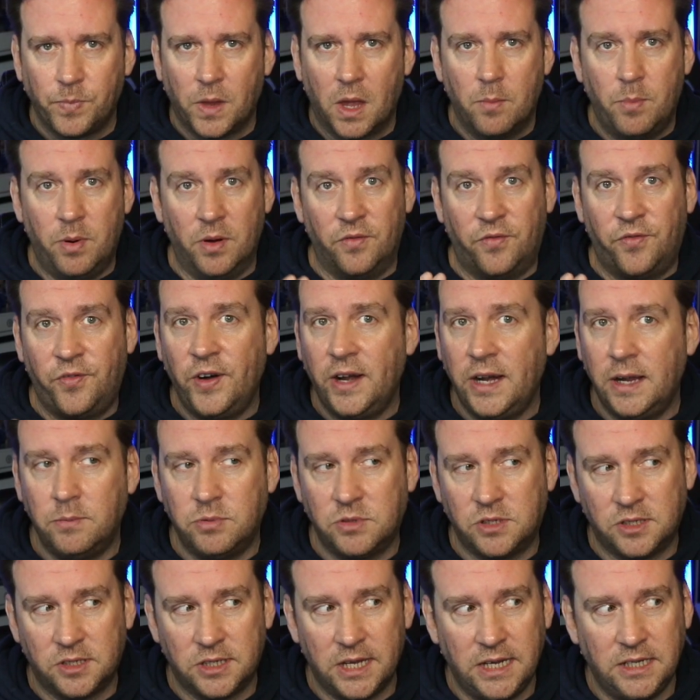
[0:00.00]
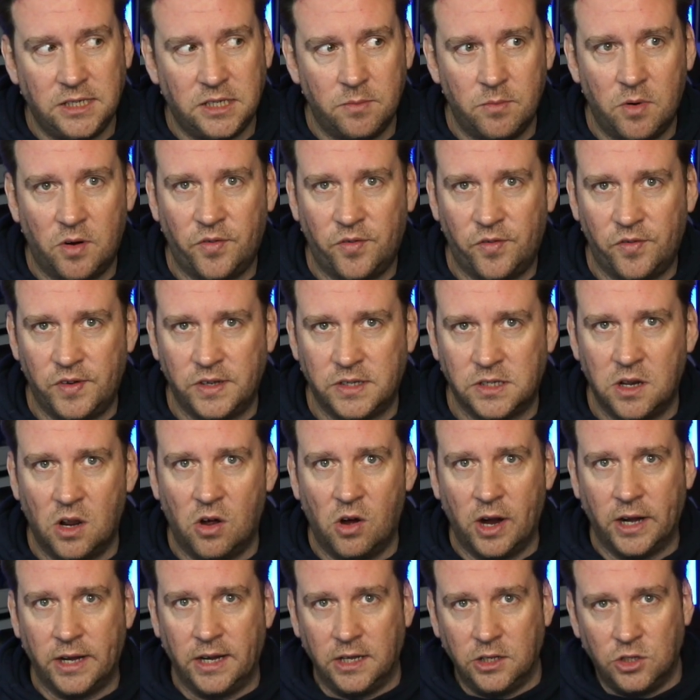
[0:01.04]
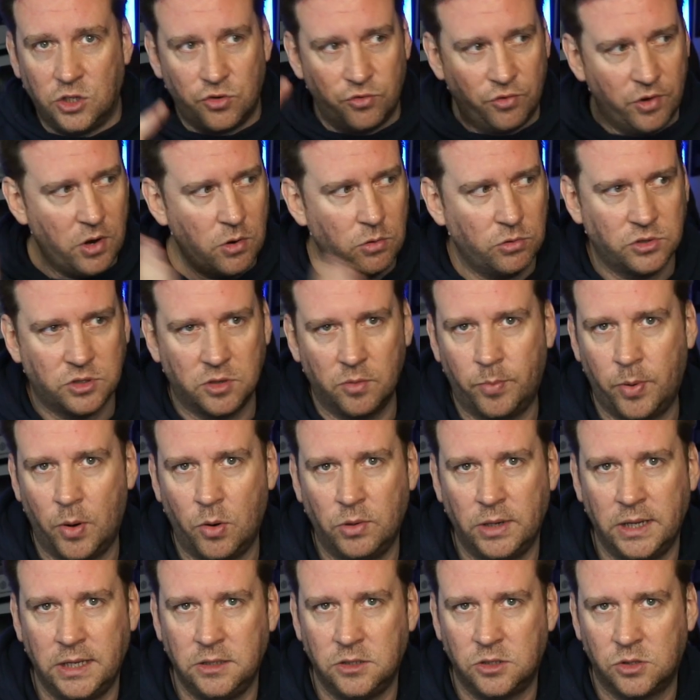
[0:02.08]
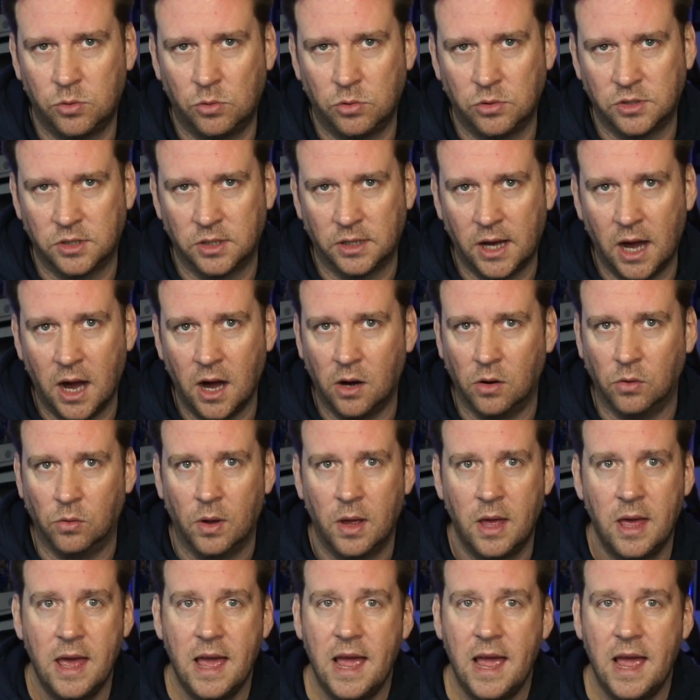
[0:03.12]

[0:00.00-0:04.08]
but Phillips sees him off of his line and drills the ball in towards the goal.